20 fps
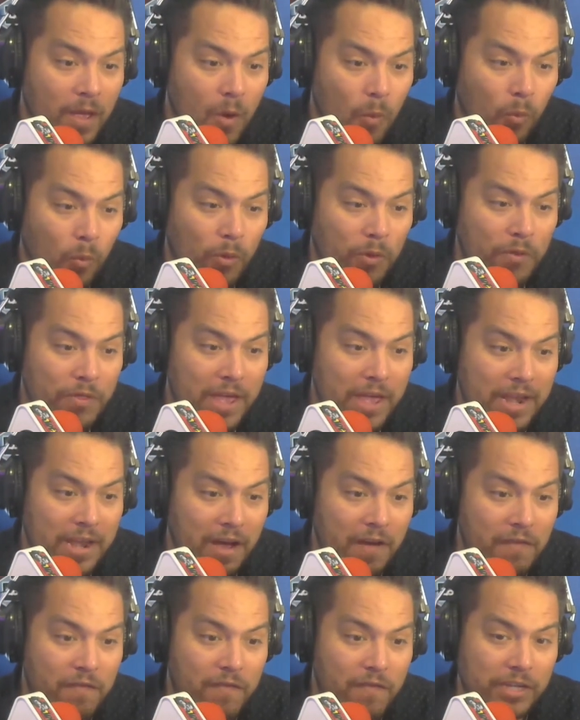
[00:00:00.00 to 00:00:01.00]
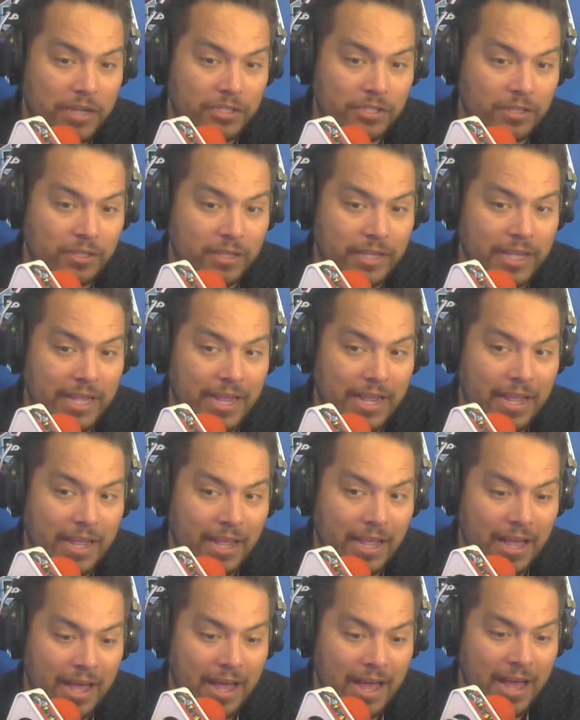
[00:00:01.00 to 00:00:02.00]
will then
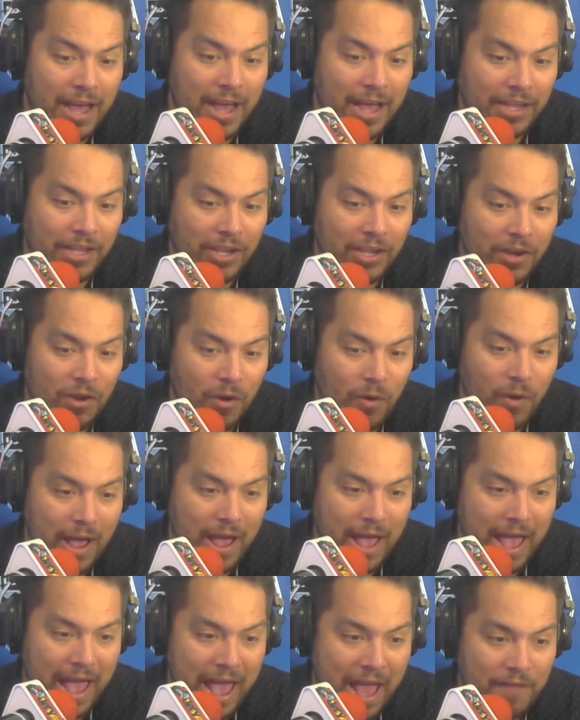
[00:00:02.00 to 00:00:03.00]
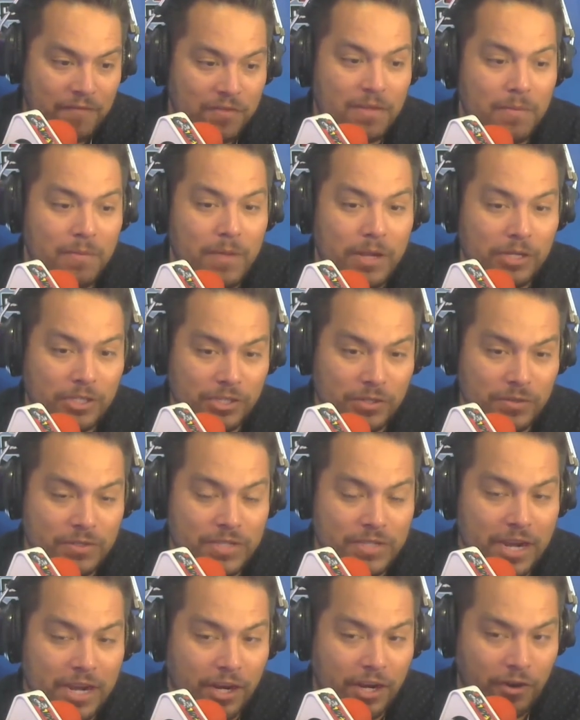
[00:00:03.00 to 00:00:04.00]
eventually, have some
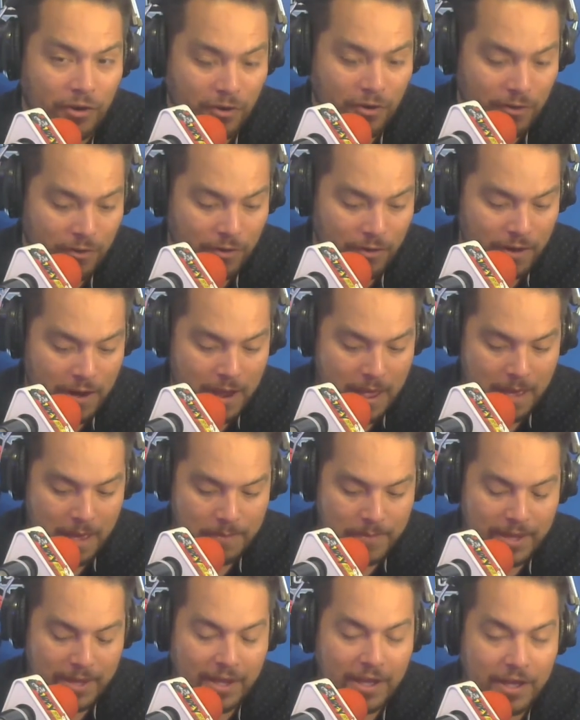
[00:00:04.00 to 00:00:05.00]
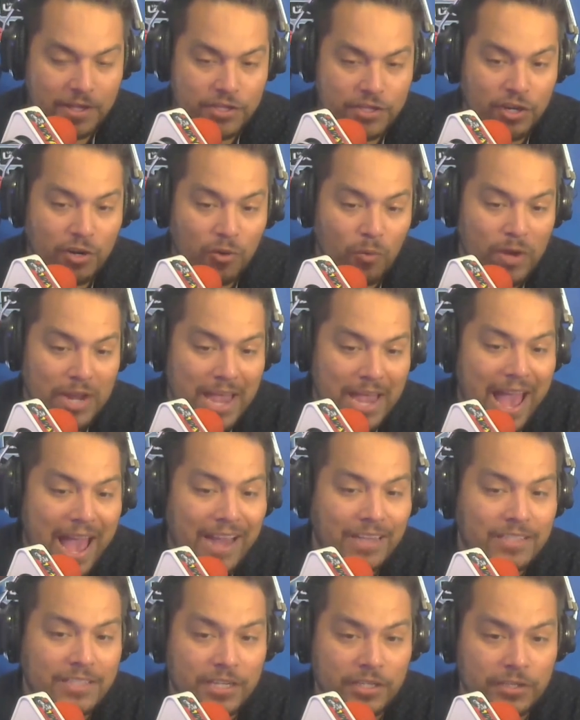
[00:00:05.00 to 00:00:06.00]
issues that occur because you're
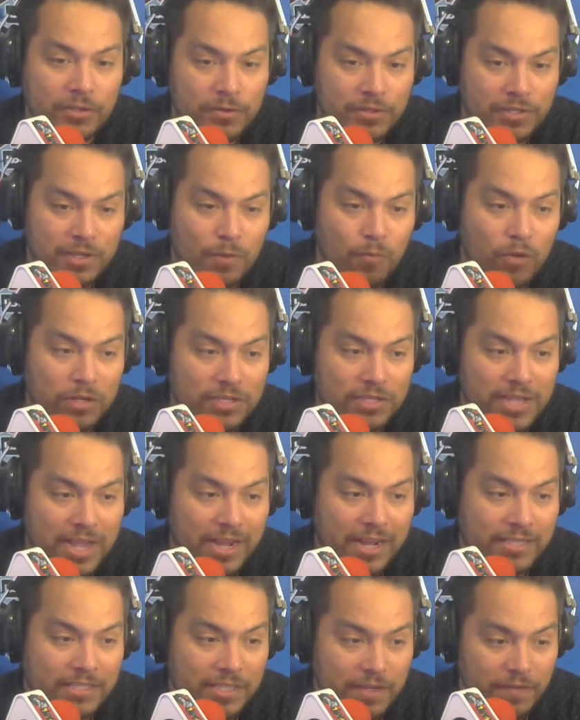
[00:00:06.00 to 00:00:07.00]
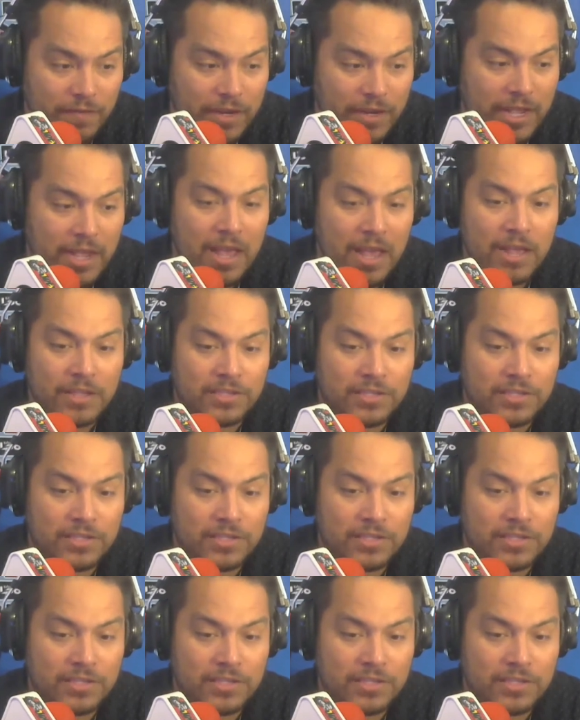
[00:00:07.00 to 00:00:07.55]
reacting to someone's negativity,